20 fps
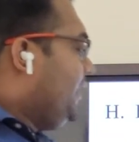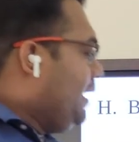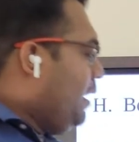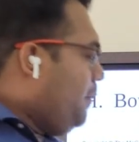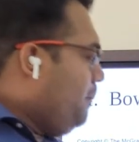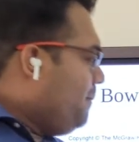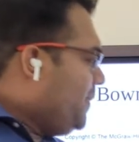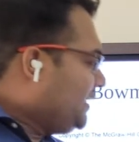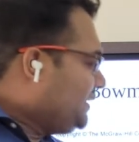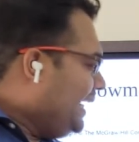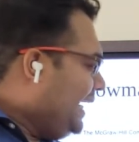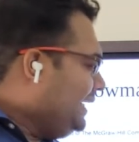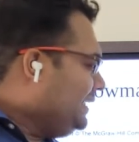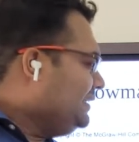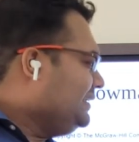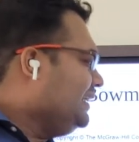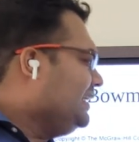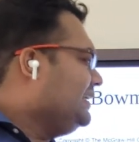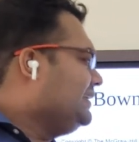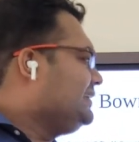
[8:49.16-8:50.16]
Now,
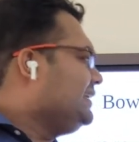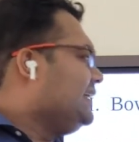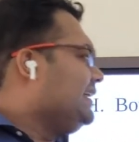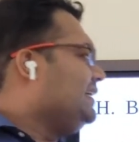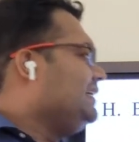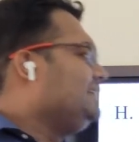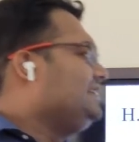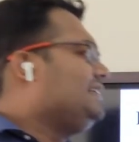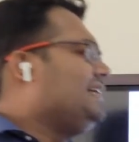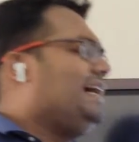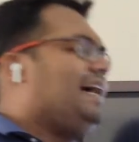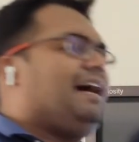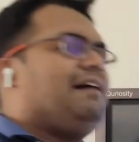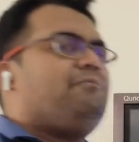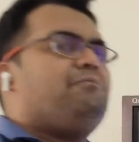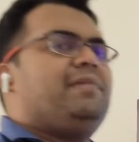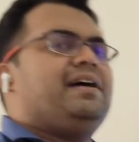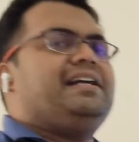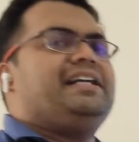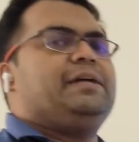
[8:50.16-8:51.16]
mesangial cells
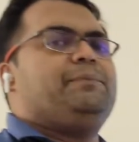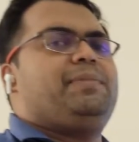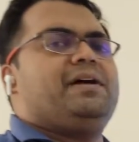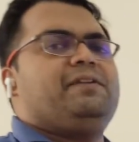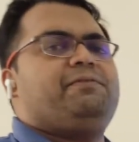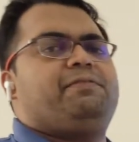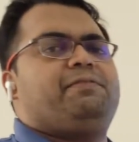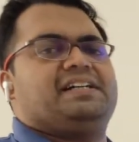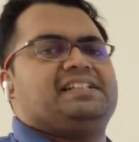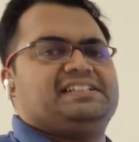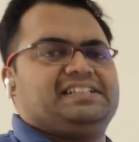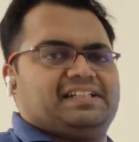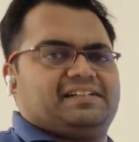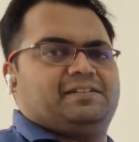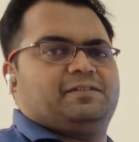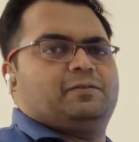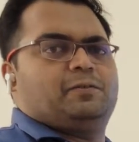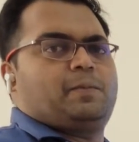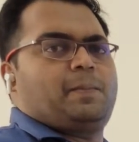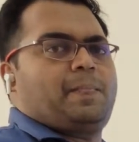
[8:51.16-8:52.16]
have multiple
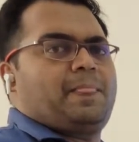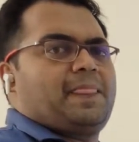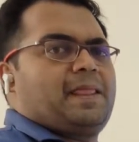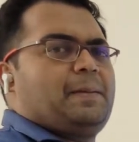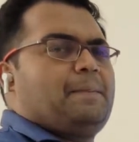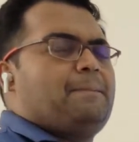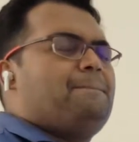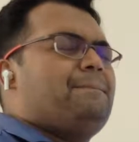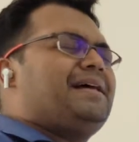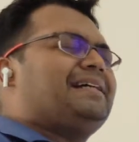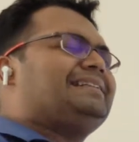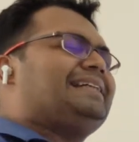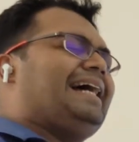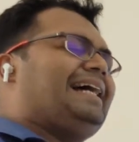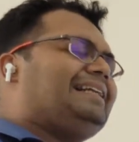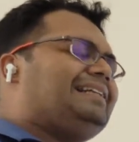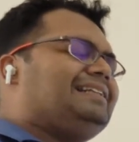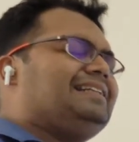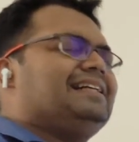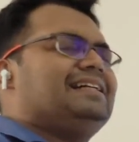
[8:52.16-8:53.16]
functions.
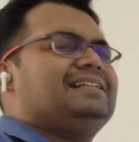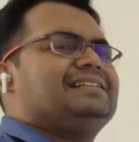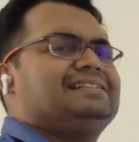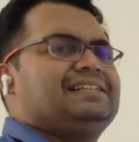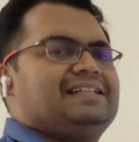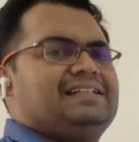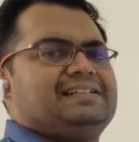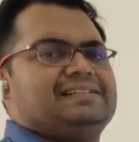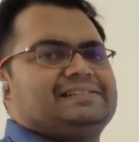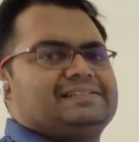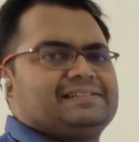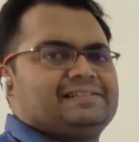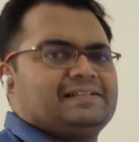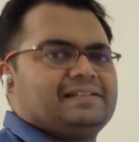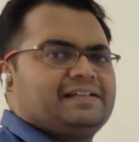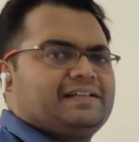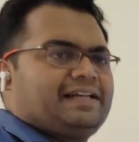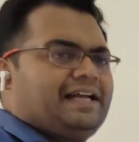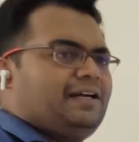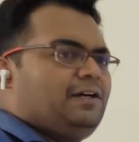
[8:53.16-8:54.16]
Mesangial cells
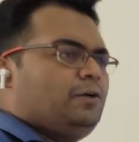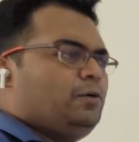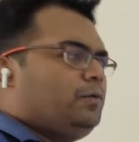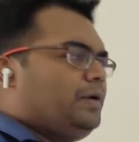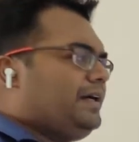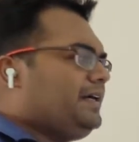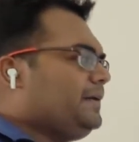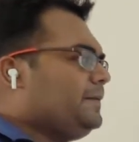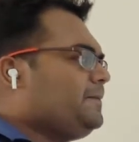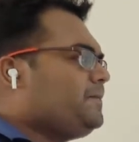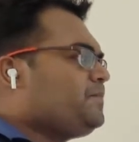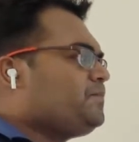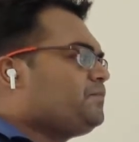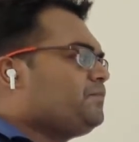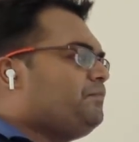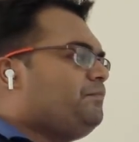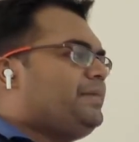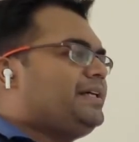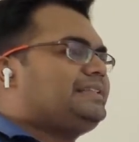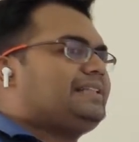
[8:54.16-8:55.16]
can do what?
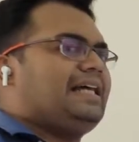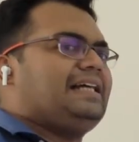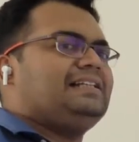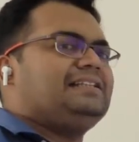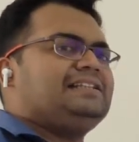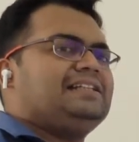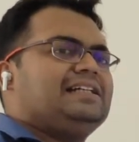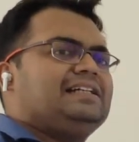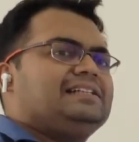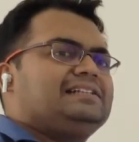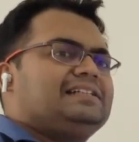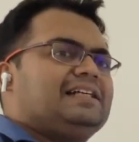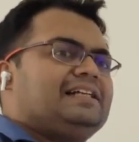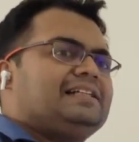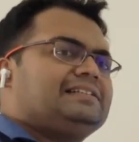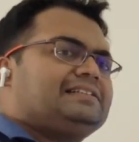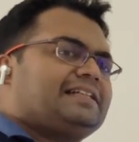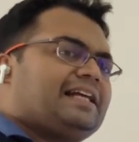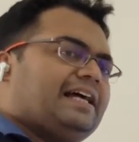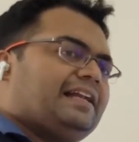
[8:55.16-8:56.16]
Mesangial
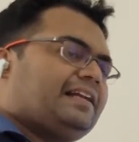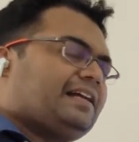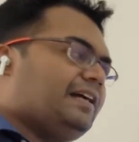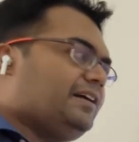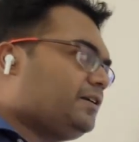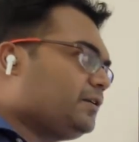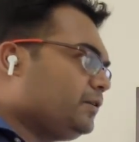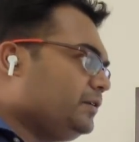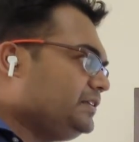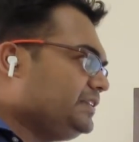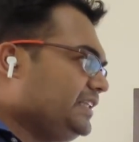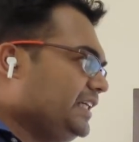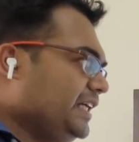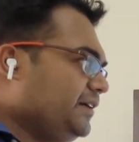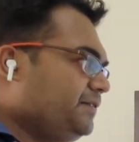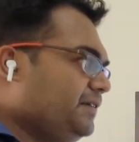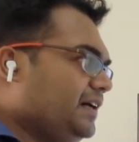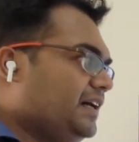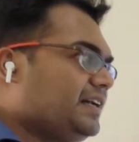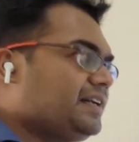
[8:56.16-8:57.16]
cells can control
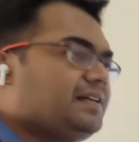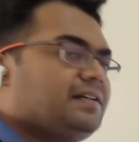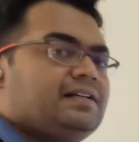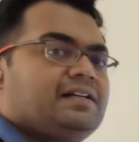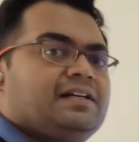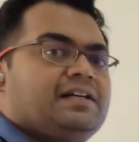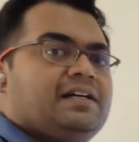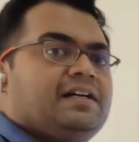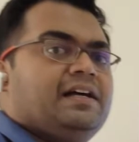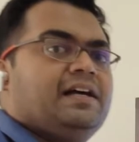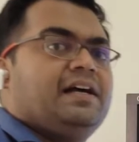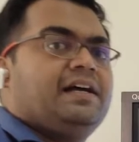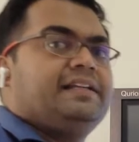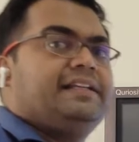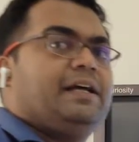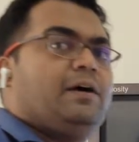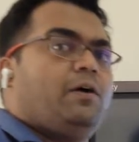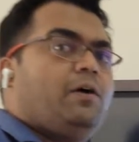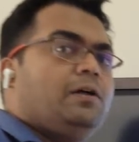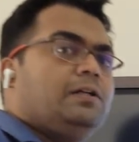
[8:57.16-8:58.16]
GFR.
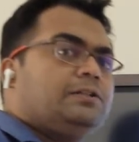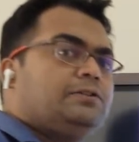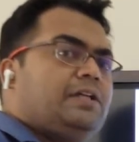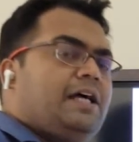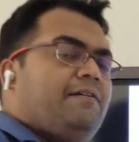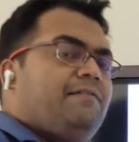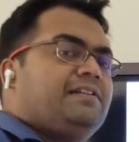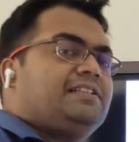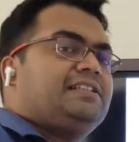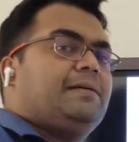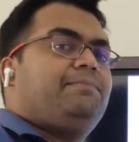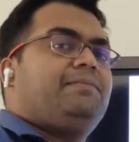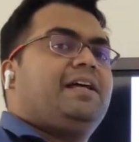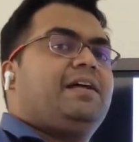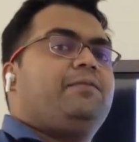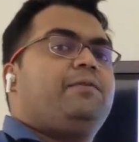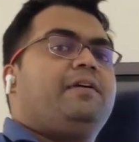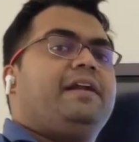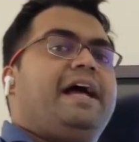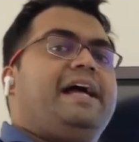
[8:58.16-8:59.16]
They also have
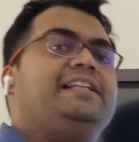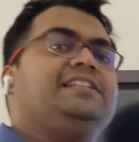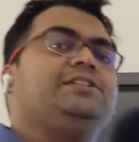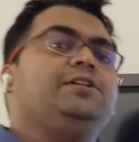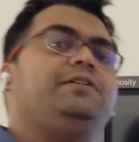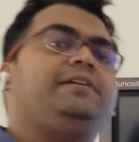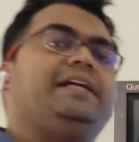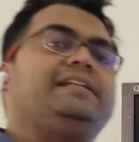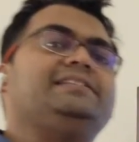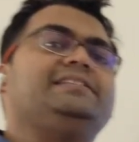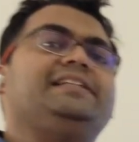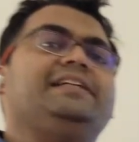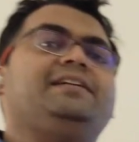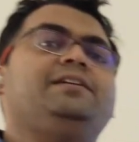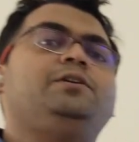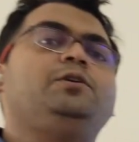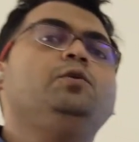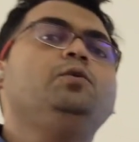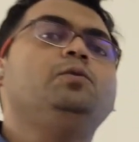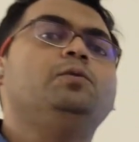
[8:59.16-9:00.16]
receptor for
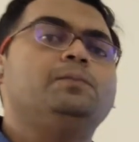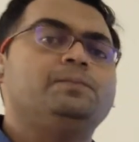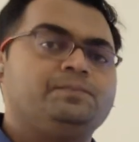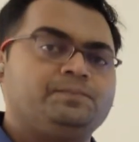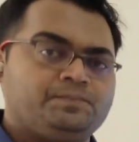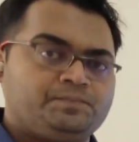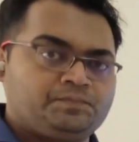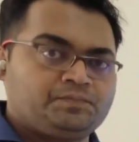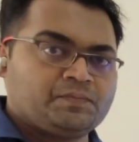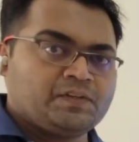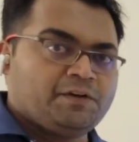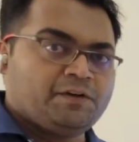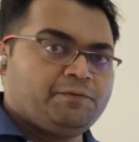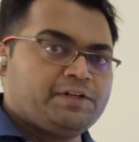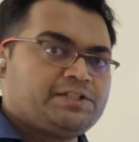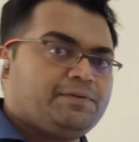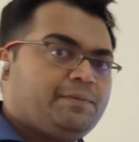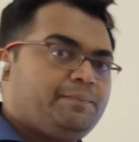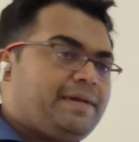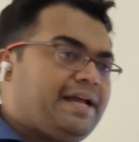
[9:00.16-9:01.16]
angiotensin 2,
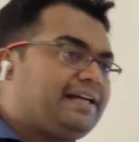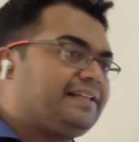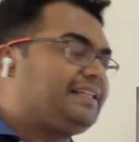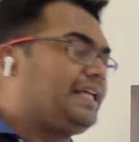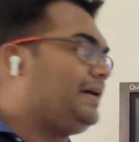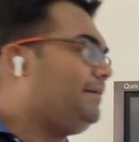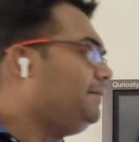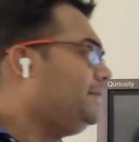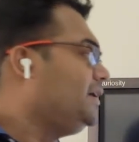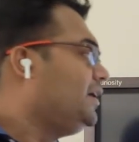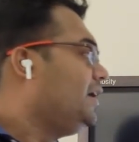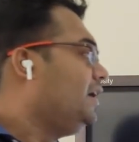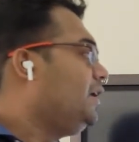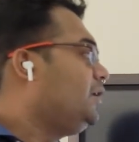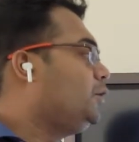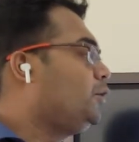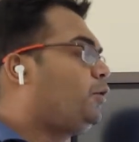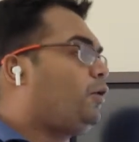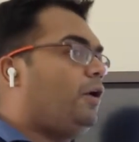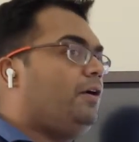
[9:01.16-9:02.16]
which will make them
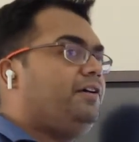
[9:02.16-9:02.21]
to